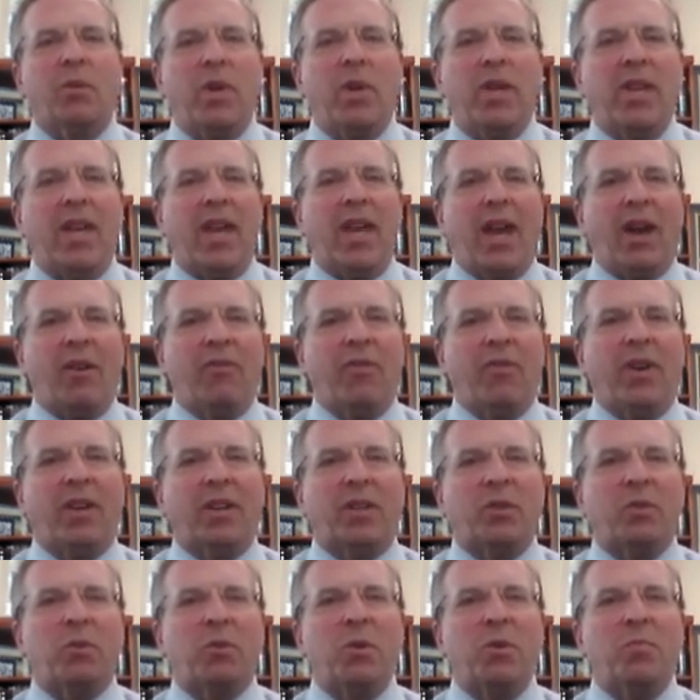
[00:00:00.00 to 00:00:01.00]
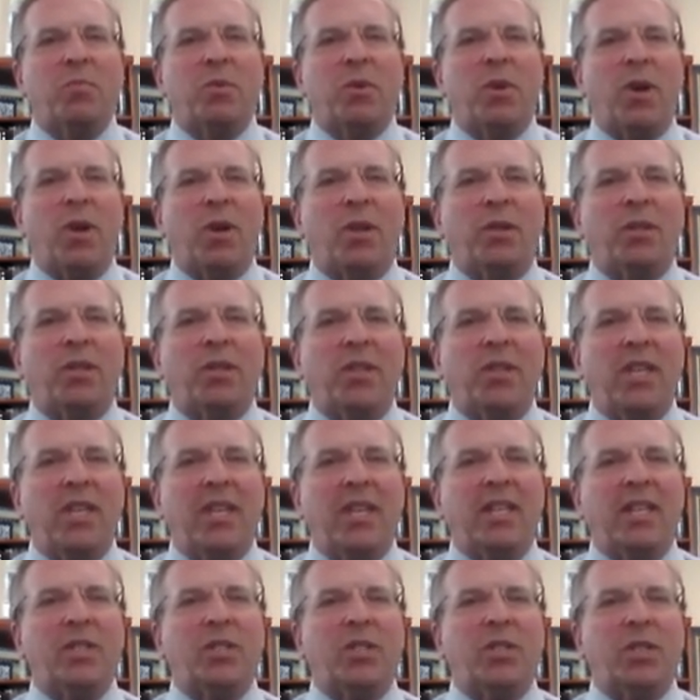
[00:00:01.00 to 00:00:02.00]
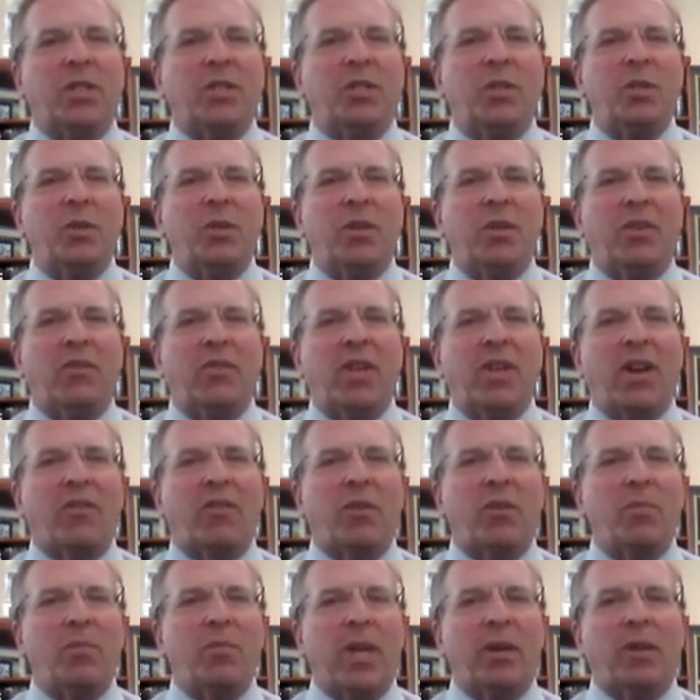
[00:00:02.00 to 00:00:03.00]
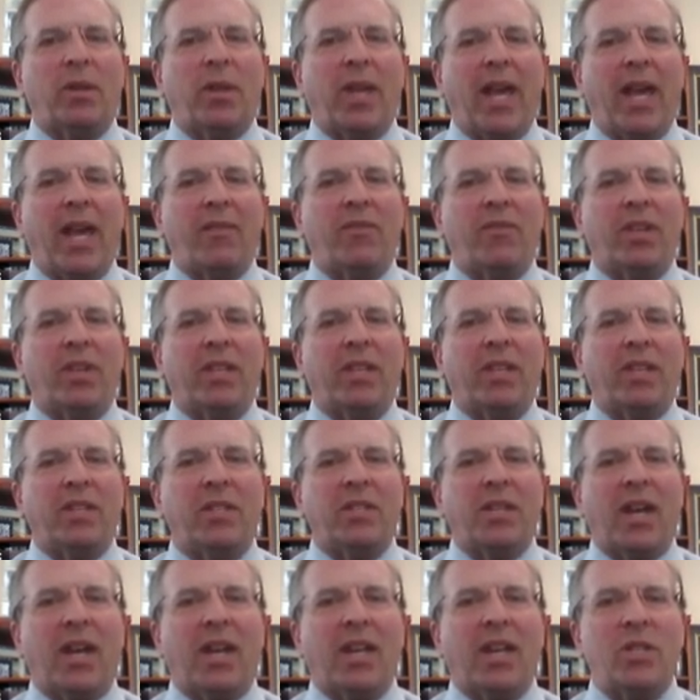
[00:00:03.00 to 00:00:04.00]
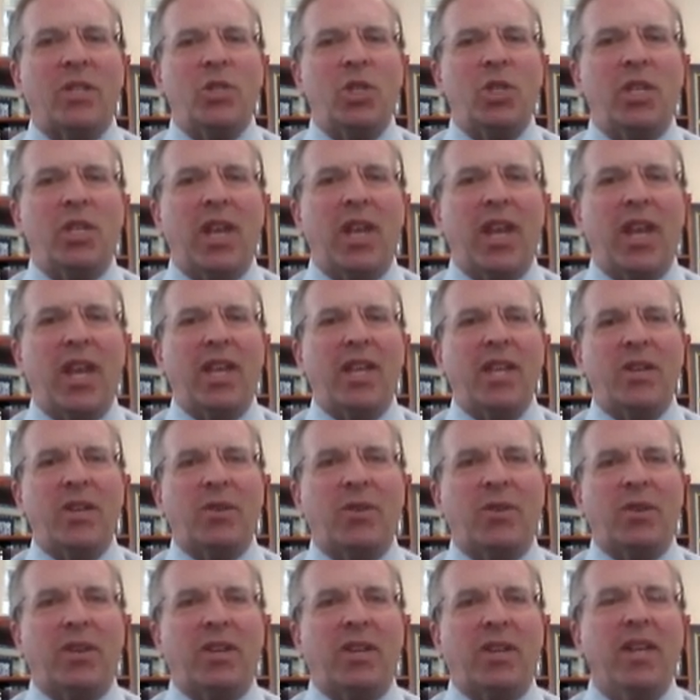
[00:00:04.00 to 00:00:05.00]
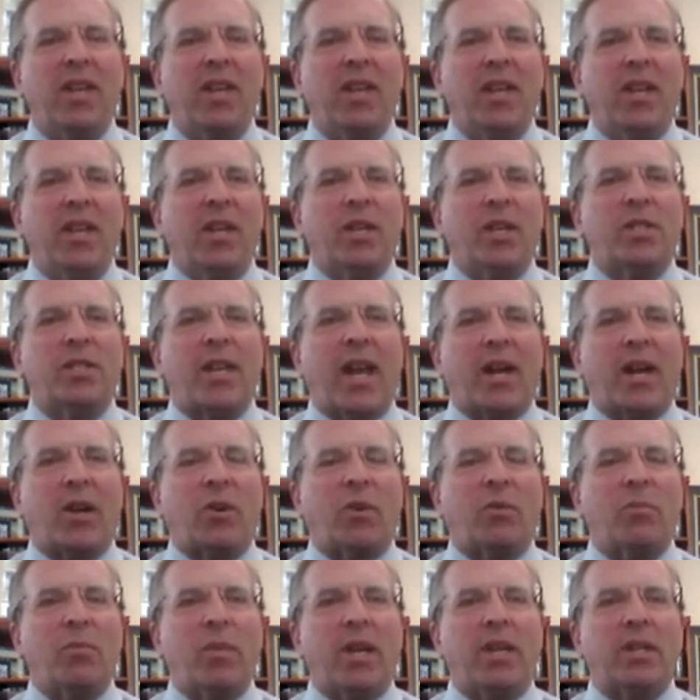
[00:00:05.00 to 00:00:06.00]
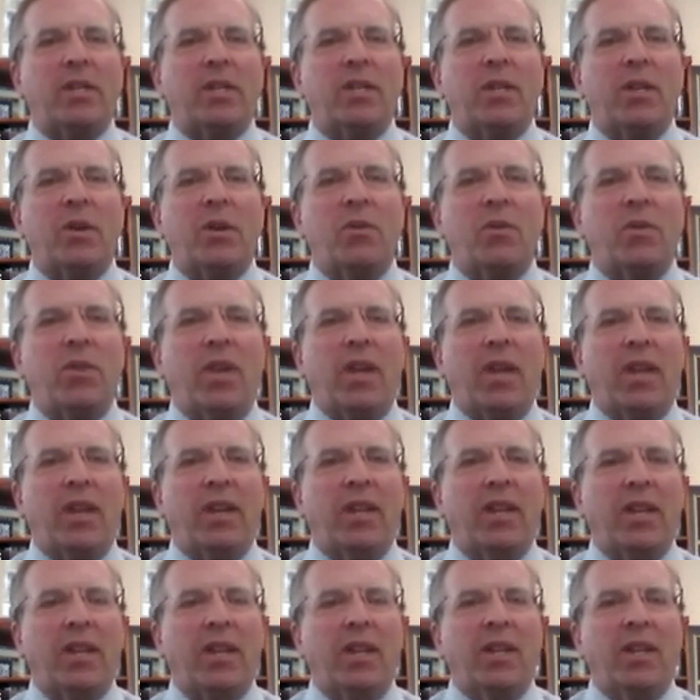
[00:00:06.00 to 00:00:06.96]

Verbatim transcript: We have a group called the Institute of Governmental Advocates, IGA, here in Sacramento, that